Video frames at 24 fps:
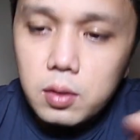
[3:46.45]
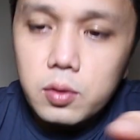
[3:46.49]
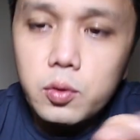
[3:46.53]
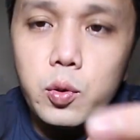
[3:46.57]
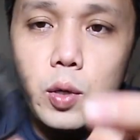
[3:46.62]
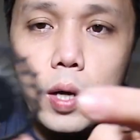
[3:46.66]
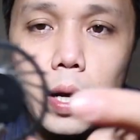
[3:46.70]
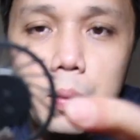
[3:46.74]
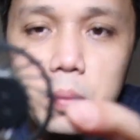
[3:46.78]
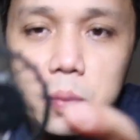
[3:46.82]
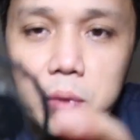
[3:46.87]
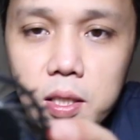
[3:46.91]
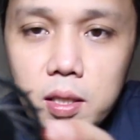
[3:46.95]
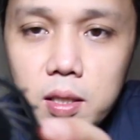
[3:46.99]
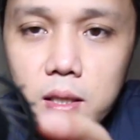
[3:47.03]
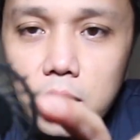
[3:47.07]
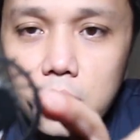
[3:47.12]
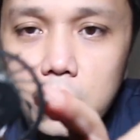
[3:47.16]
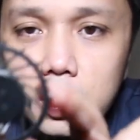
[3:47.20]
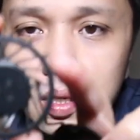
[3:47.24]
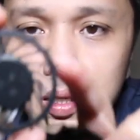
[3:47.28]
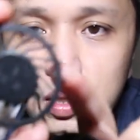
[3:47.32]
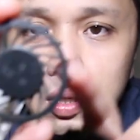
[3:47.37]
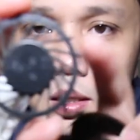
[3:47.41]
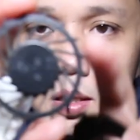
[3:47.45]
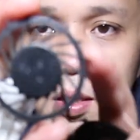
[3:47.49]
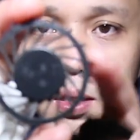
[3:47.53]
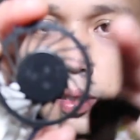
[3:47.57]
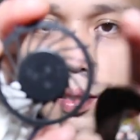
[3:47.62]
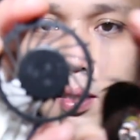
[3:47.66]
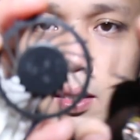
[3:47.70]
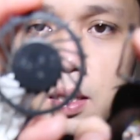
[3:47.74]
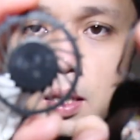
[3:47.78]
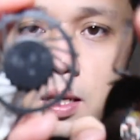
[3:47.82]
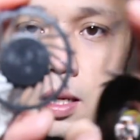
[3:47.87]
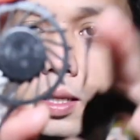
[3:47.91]
trapped in here
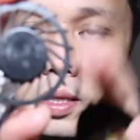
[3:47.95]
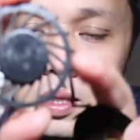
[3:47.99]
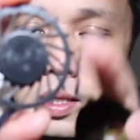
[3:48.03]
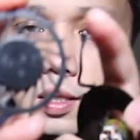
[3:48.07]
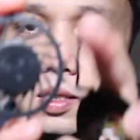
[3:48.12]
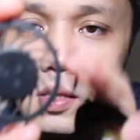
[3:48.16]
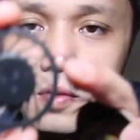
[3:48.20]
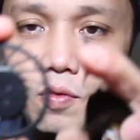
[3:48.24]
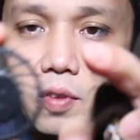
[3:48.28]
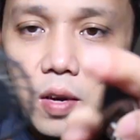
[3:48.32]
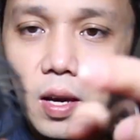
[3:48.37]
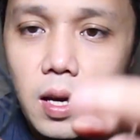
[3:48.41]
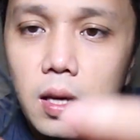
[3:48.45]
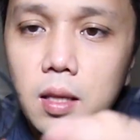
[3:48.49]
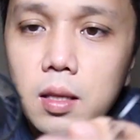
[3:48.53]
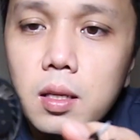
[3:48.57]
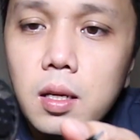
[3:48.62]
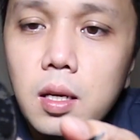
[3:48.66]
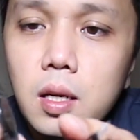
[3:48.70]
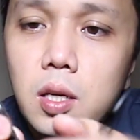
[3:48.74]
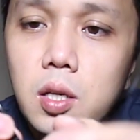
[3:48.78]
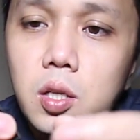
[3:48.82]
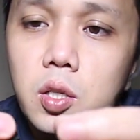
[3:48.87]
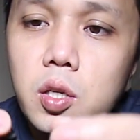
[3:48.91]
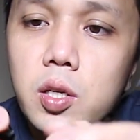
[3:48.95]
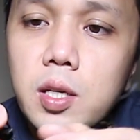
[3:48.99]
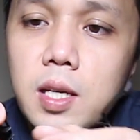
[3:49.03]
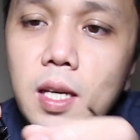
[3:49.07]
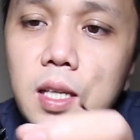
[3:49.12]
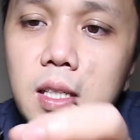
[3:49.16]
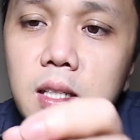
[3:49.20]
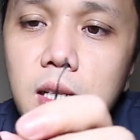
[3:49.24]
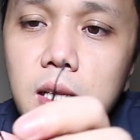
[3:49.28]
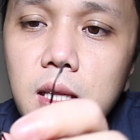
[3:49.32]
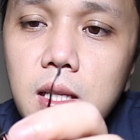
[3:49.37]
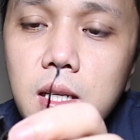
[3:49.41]
in this fan you
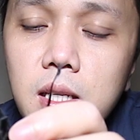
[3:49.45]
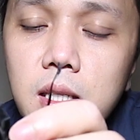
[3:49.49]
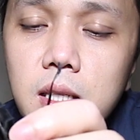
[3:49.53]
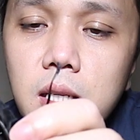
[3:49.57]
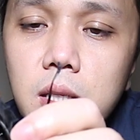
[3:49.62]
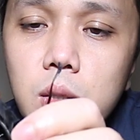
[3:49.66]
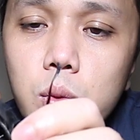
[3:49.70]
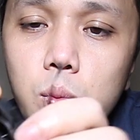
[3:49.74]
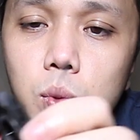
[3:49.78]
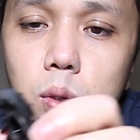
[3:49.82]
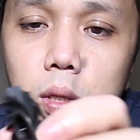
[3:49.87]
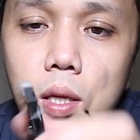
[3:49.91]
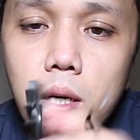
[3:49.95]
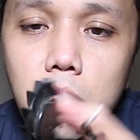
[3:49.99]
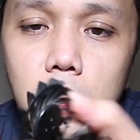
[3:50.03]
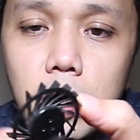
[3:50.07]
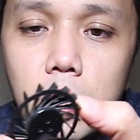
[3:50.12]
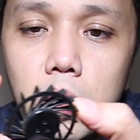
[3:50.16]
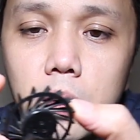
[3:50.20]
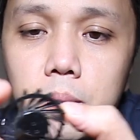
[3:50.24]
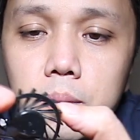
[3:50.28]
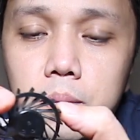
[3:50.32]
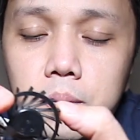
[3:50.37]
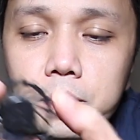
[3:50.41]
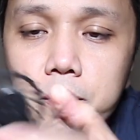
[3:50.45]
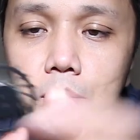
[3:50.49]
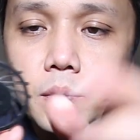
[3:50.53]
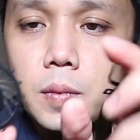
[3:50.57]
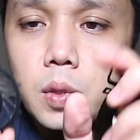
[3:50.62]
can clean it with um